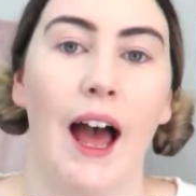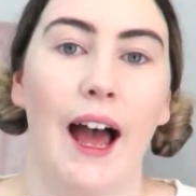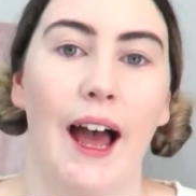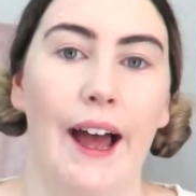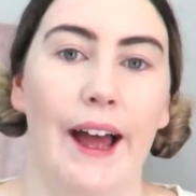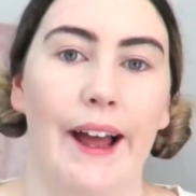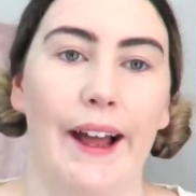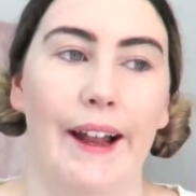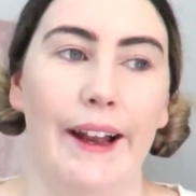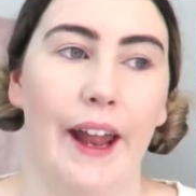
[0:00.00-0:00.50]

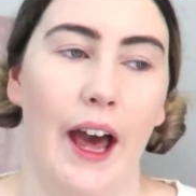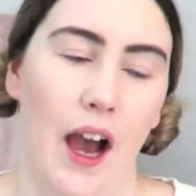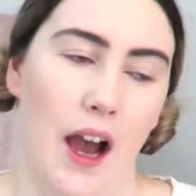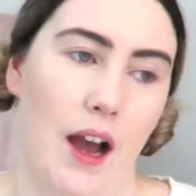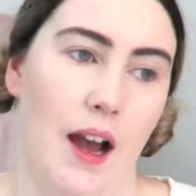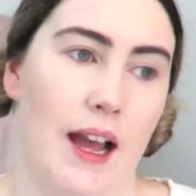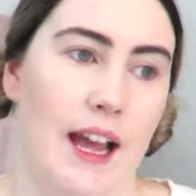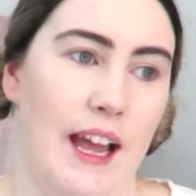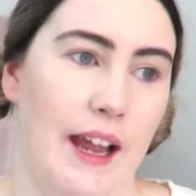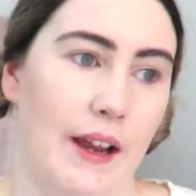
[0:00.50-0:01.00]
And
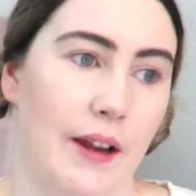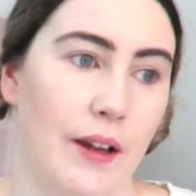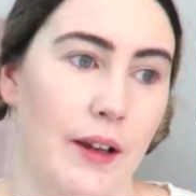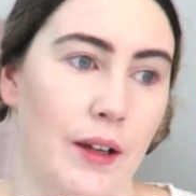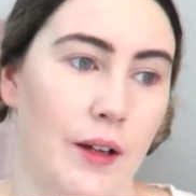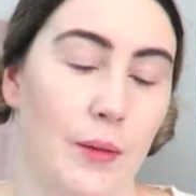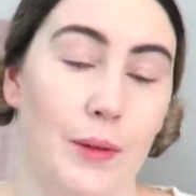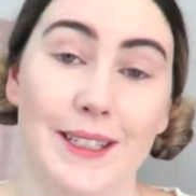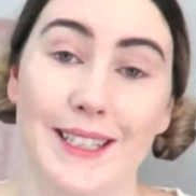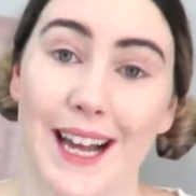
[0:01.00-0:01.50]
I
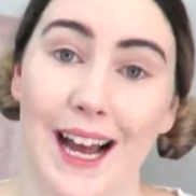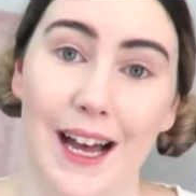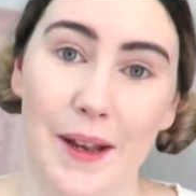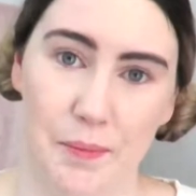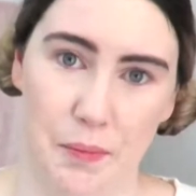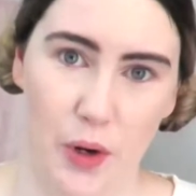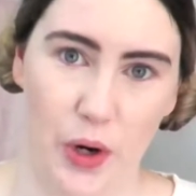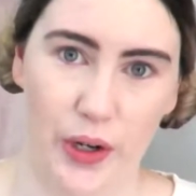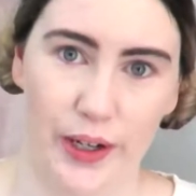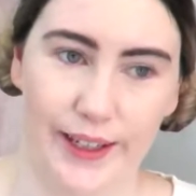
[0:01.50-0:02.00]
was
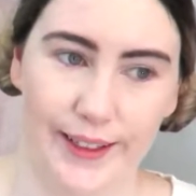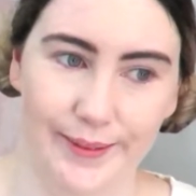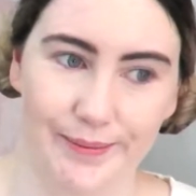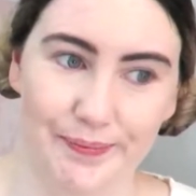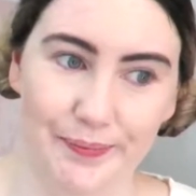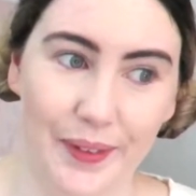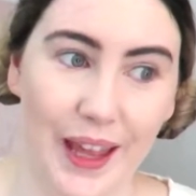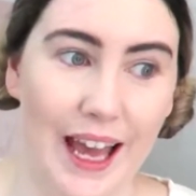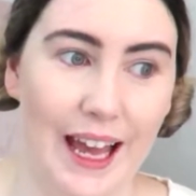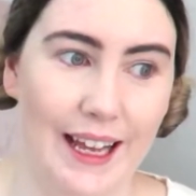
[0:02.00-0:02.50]
heartbroken
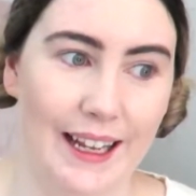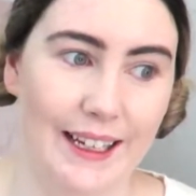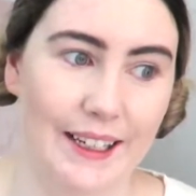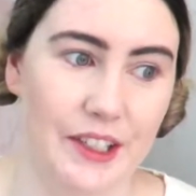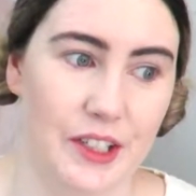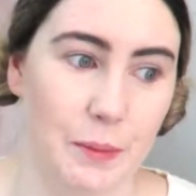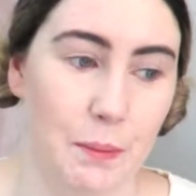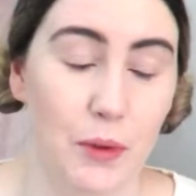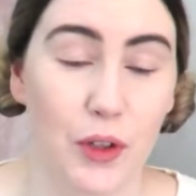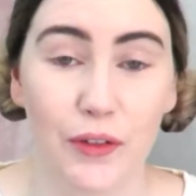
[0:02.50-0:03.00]

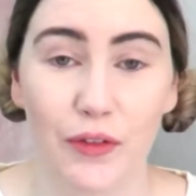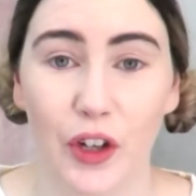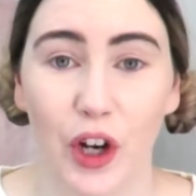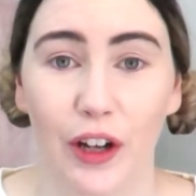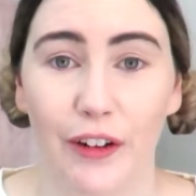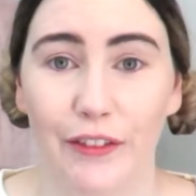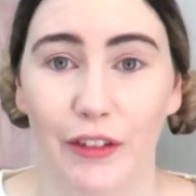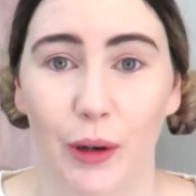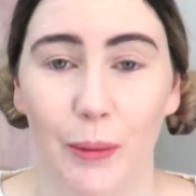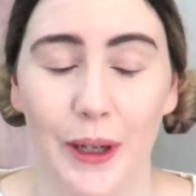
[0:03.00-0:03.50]
and moved
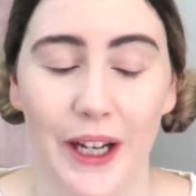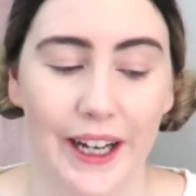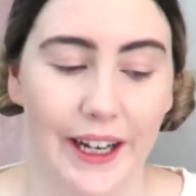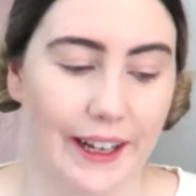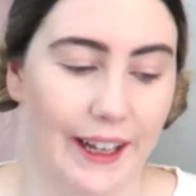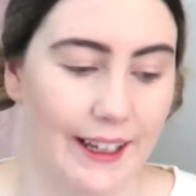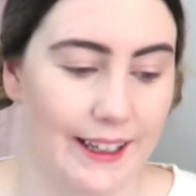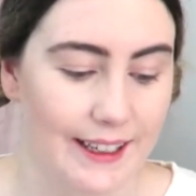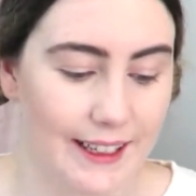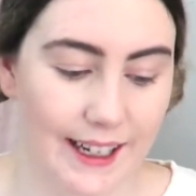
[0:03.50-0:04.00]
on from
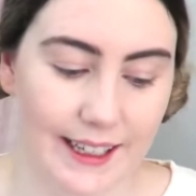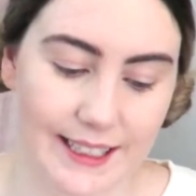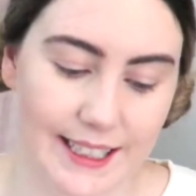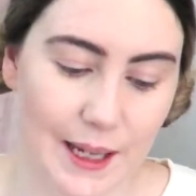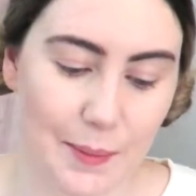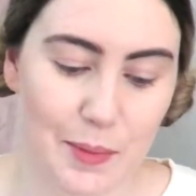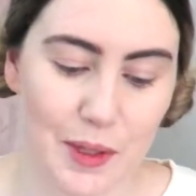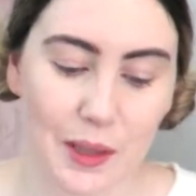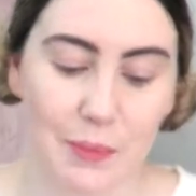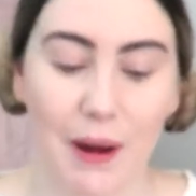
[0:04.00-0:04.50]
it,
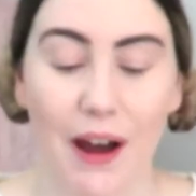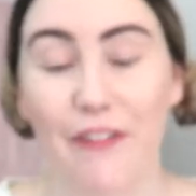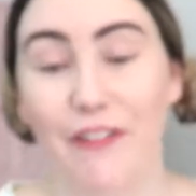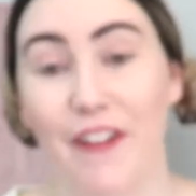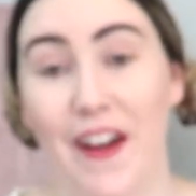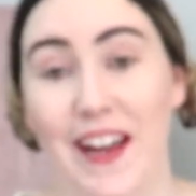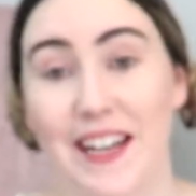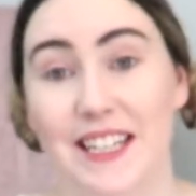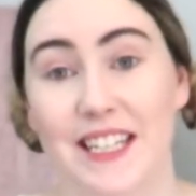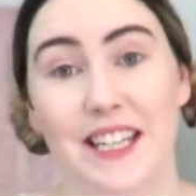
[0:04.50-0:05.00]
accepted my
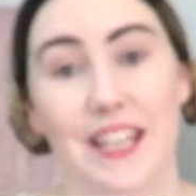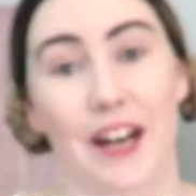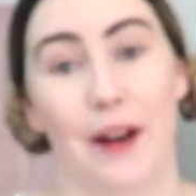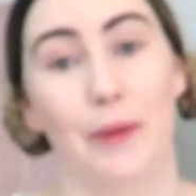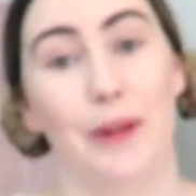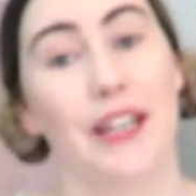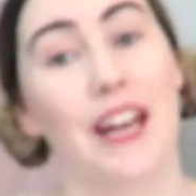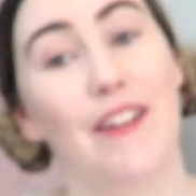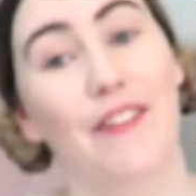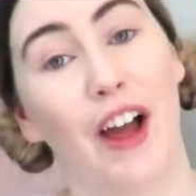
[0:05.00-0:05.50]
fate that I
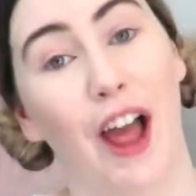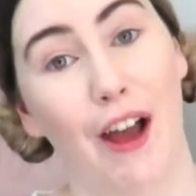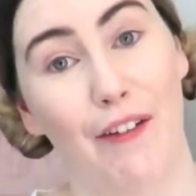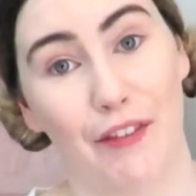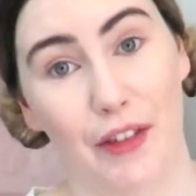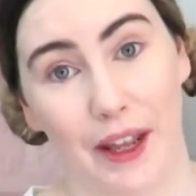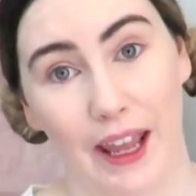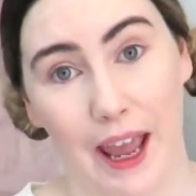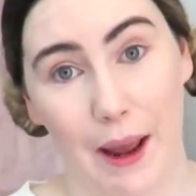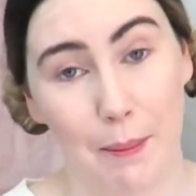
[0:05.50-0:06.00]
would never have
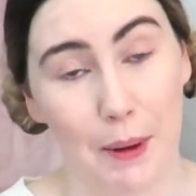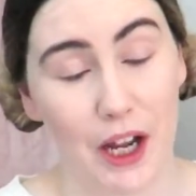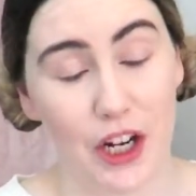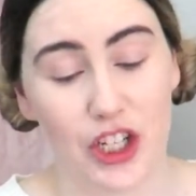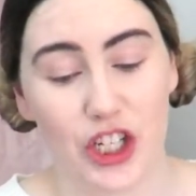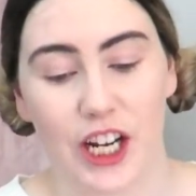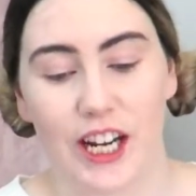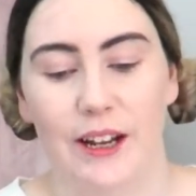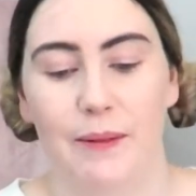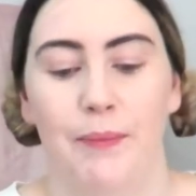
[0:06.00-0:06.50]
the Kmart
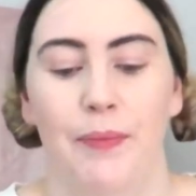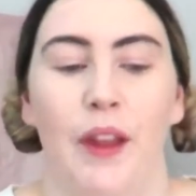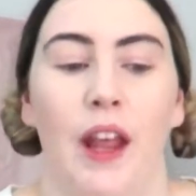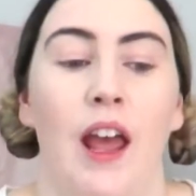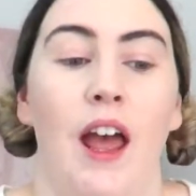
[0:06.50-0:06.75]
chair.